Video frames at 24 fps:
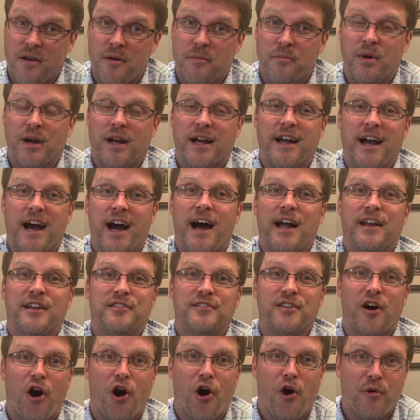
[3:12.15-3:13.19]
but God
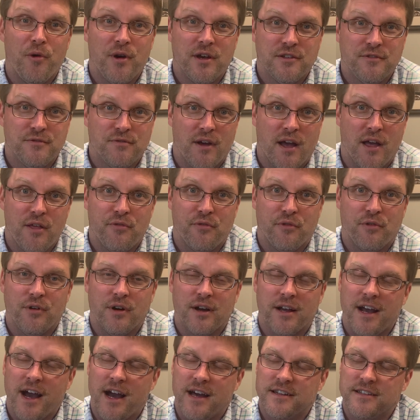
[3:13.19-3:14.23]
is always faithful.
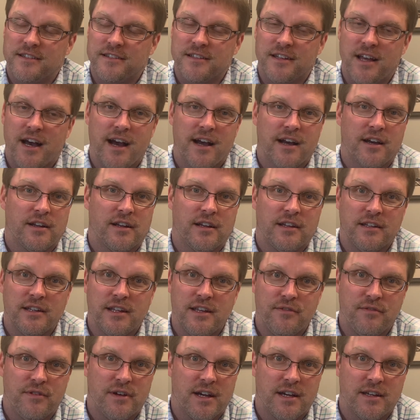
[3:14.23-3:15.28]
God is not going to
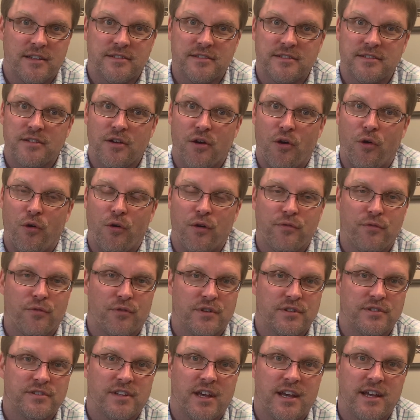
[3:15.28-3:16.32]
leave us or
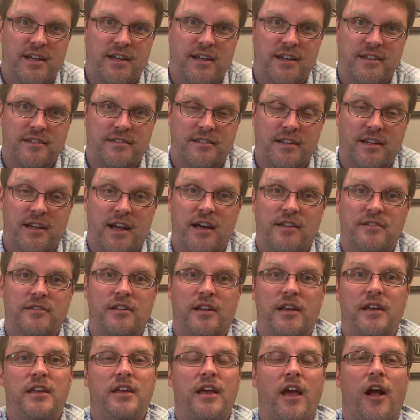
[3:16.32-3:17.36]
forsake us, and God's
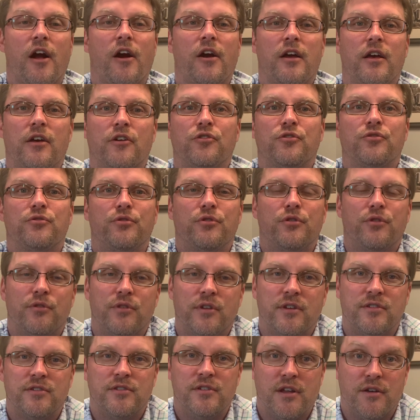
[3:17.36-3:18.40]
going to carry us through
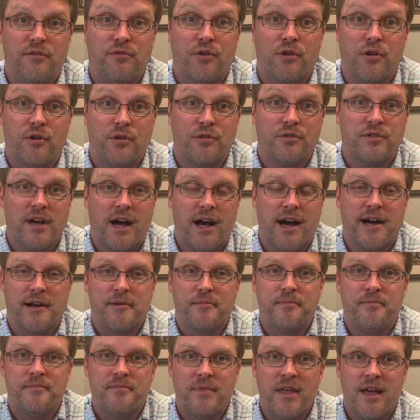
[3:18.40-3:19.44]
this difficult time.
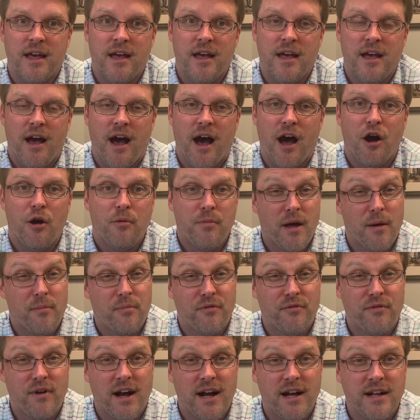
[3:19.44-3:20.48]
I hope that
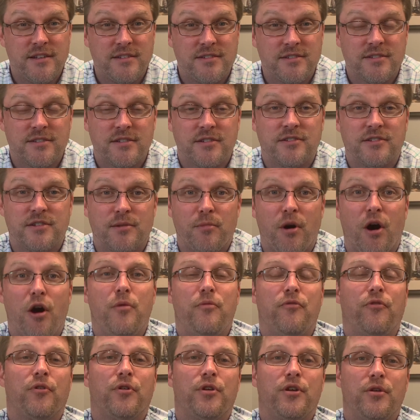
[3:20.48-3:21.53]
provides some
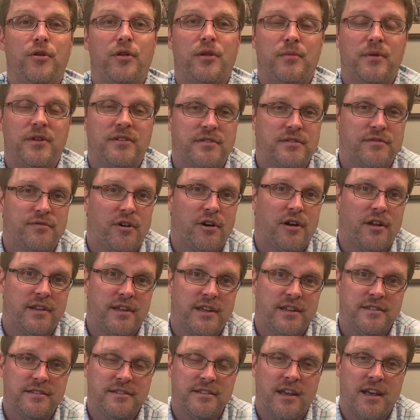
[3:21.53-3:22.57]
hope for you in the midst of all
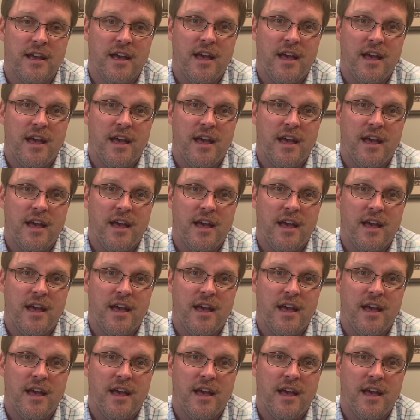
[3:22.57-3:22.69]
this,